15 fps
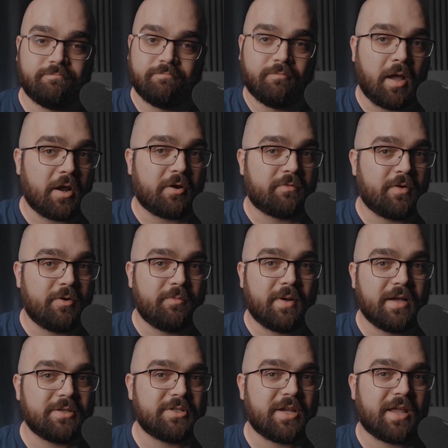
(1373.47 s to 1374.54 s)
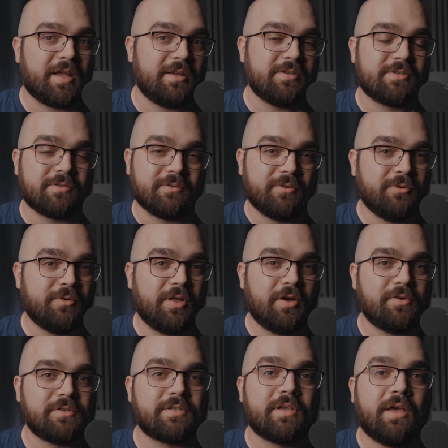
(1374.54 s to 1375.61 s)
Microphone might change. Who
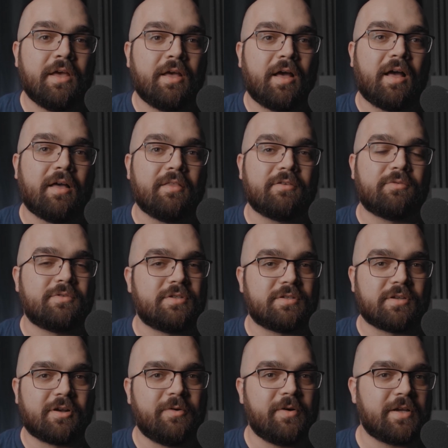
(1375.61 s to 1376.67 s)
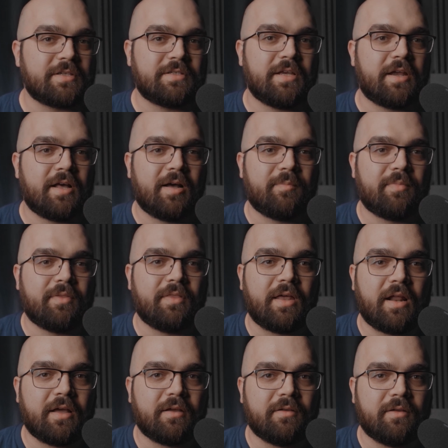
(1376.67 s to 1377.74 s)
knows? This was just a quick setup that
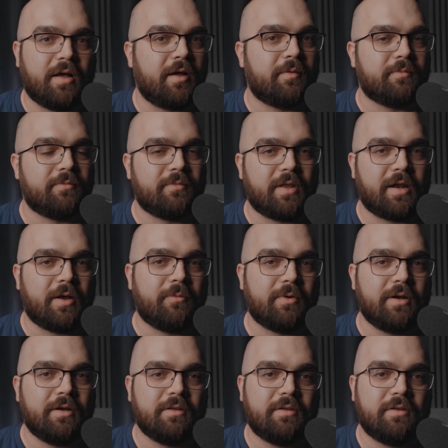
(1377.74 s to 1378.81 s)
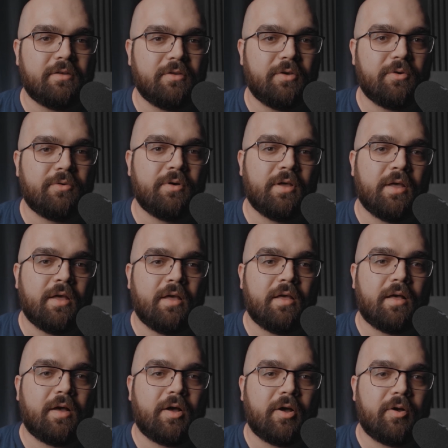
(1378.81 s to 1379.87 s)
I wanted to do.
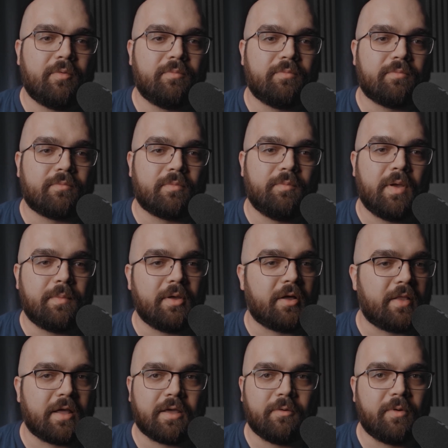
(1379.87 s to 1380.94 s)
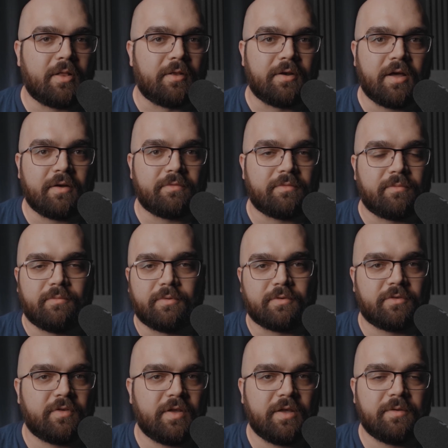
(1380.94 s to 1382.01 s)
Maybe I'll like it well enough. We'll
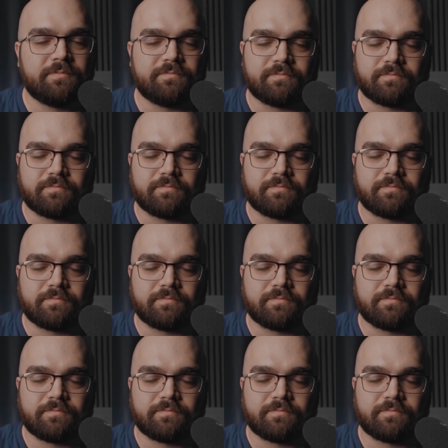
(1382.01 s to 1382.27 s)
see.